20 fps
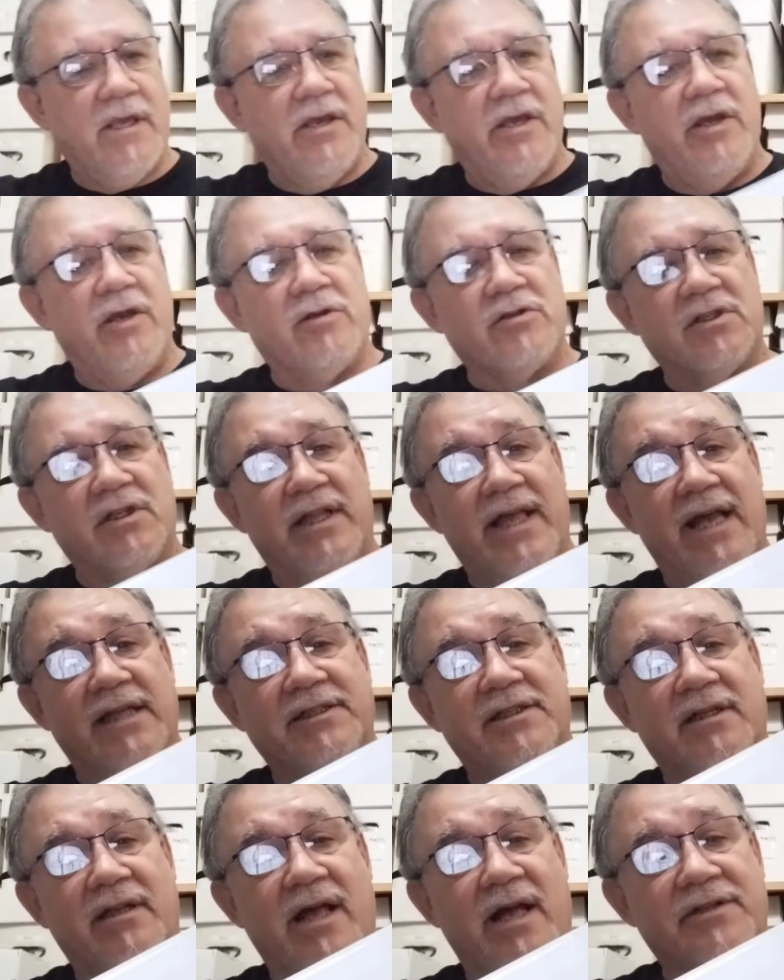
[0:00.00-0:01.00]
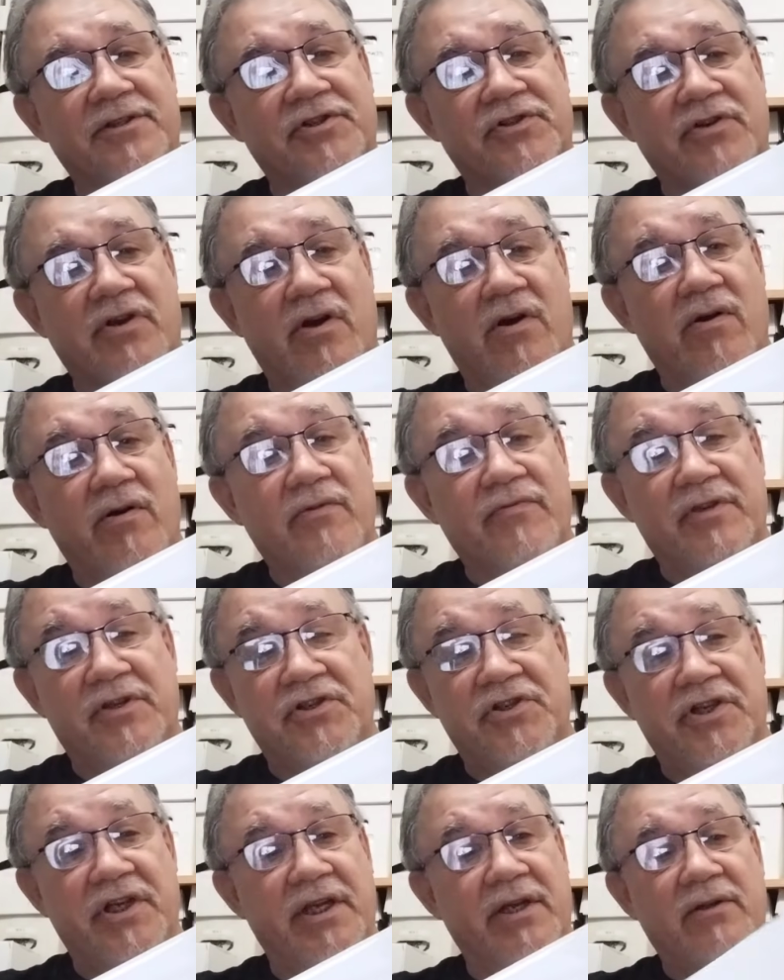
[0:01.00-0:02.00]
Here's Lancelot Strong, The
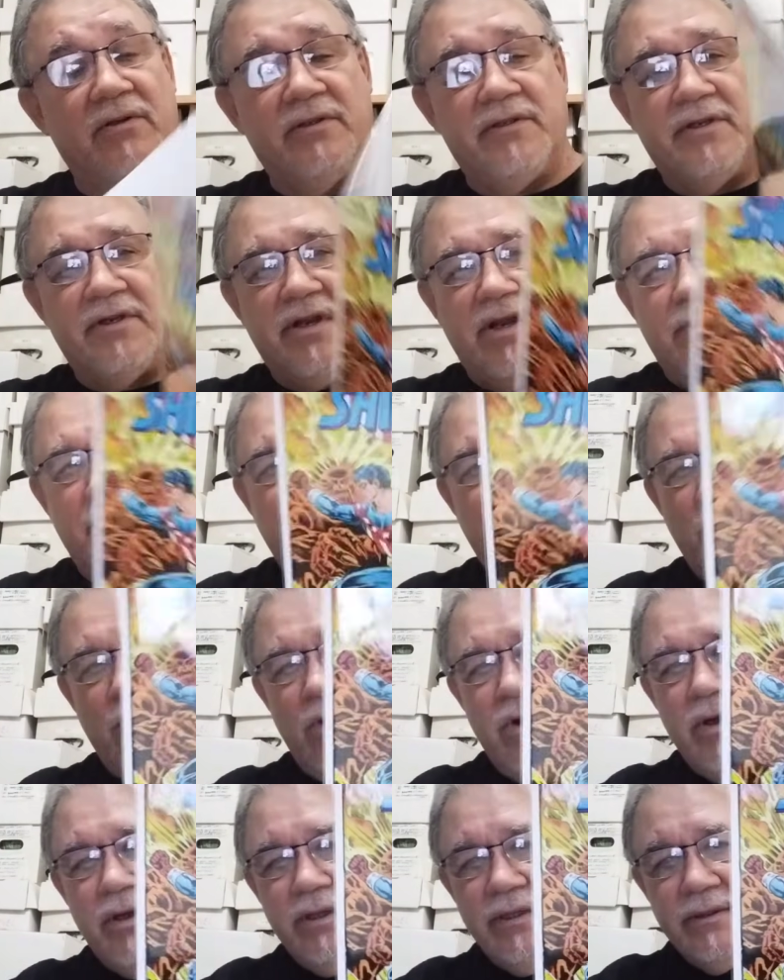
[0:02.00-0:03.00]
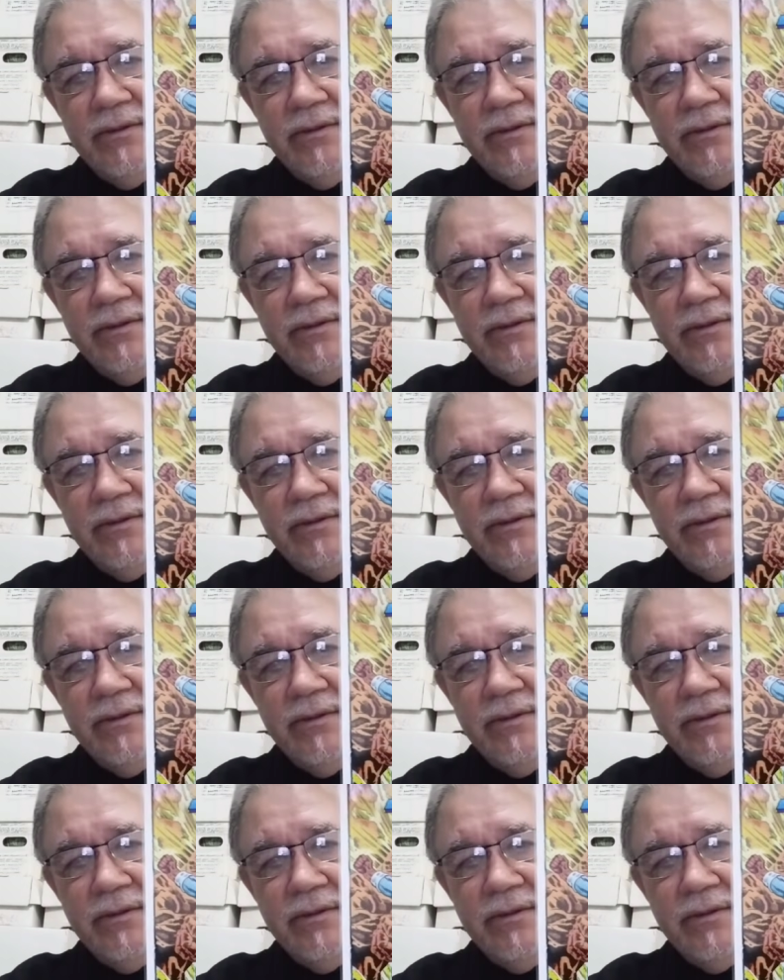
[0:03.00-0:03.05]
Shield, #1.